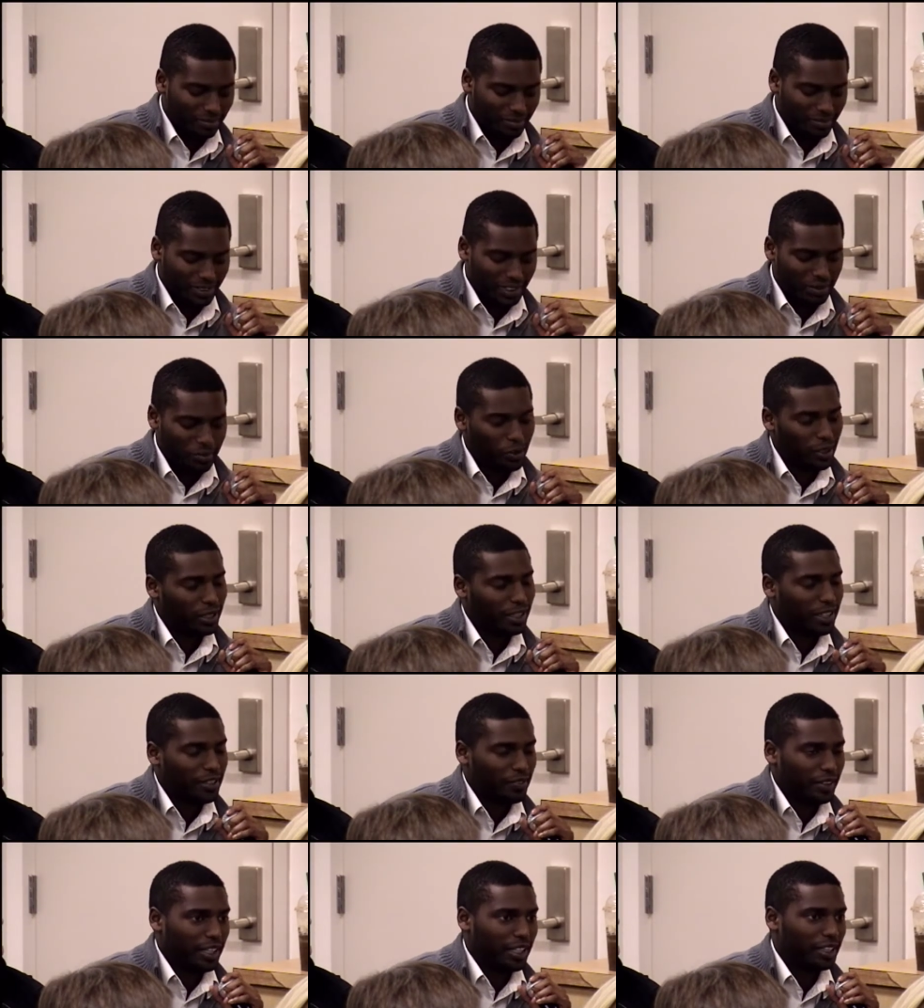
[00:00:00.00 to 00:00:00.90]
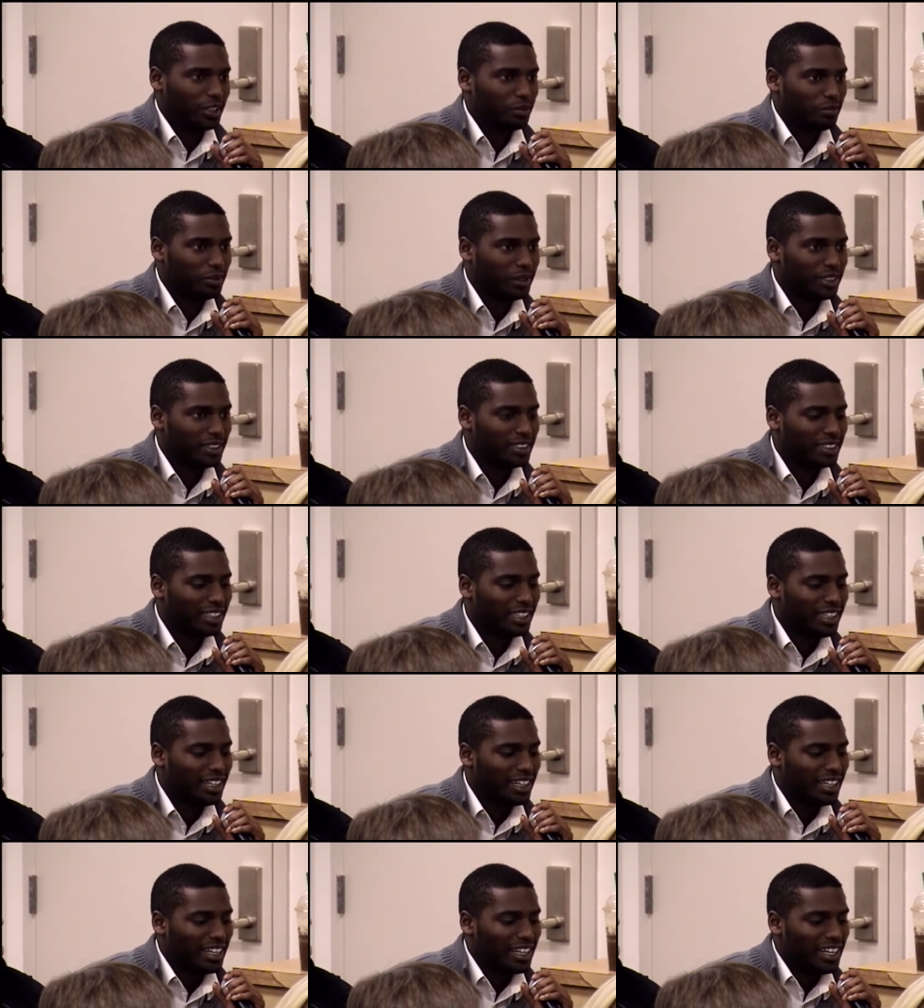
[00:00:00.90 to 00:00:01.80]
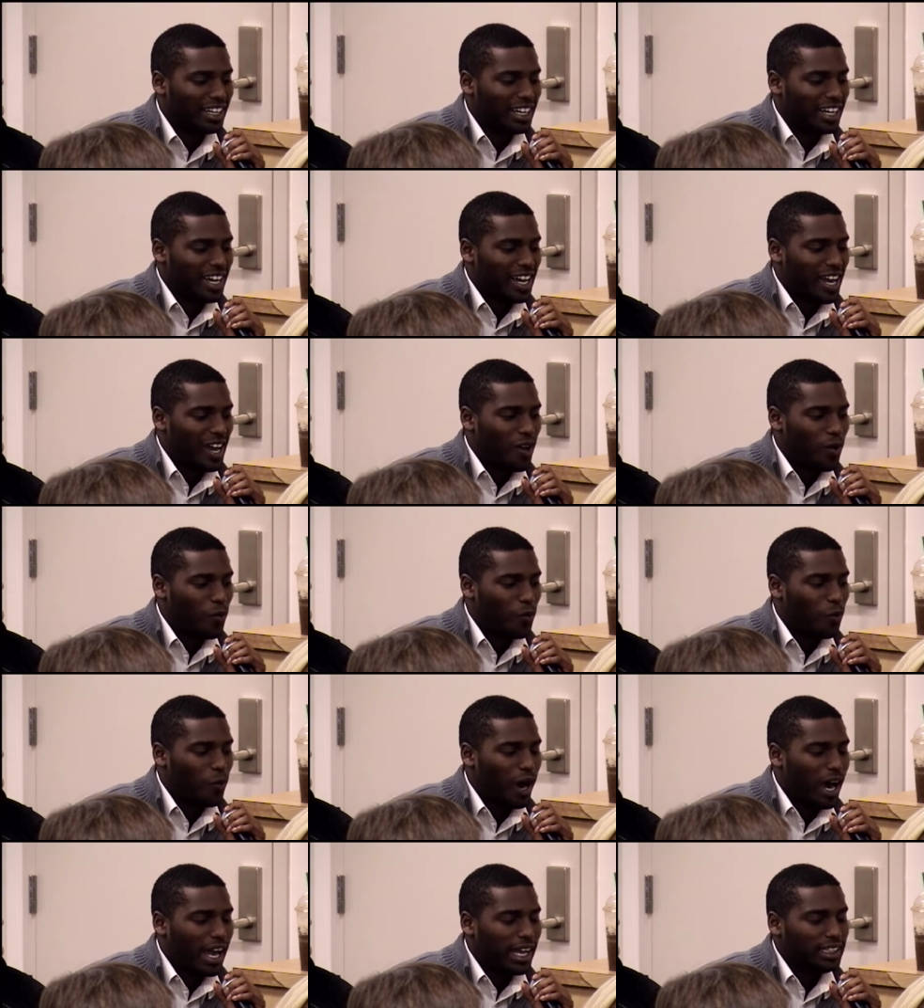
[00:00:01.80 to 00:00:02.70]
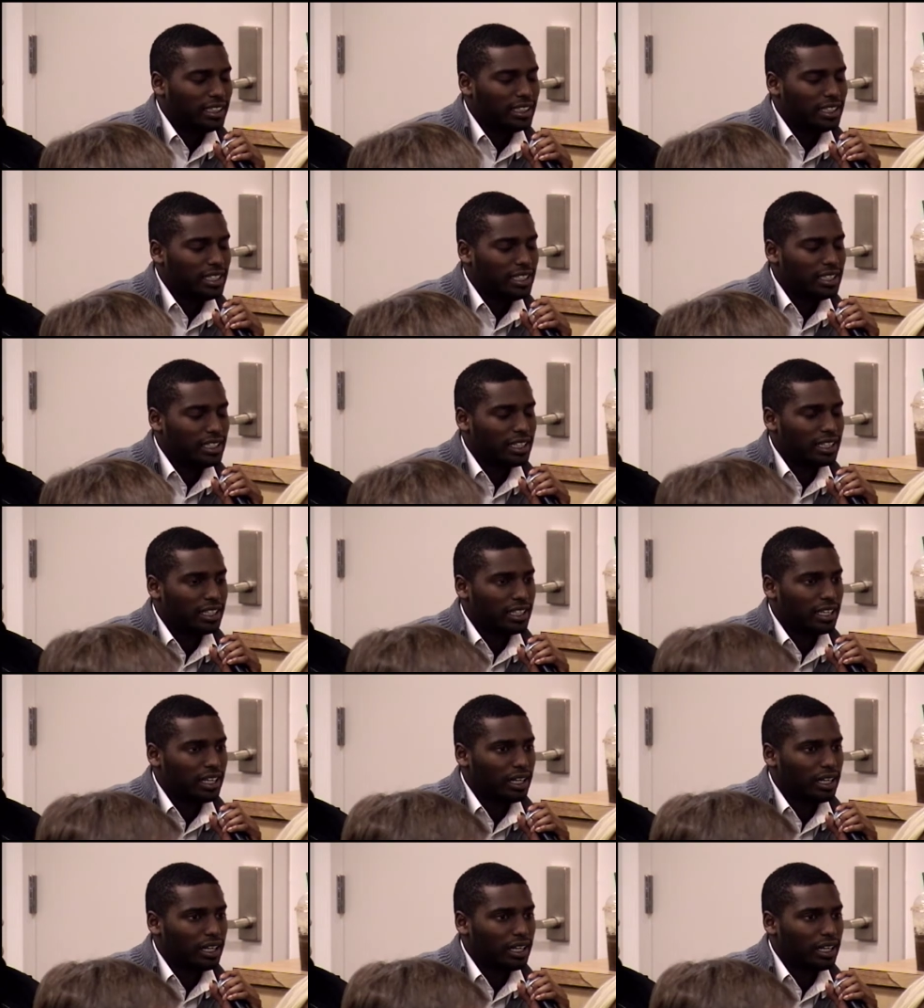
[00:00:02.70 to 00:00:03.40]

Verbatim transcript: just more clarification, please. Why did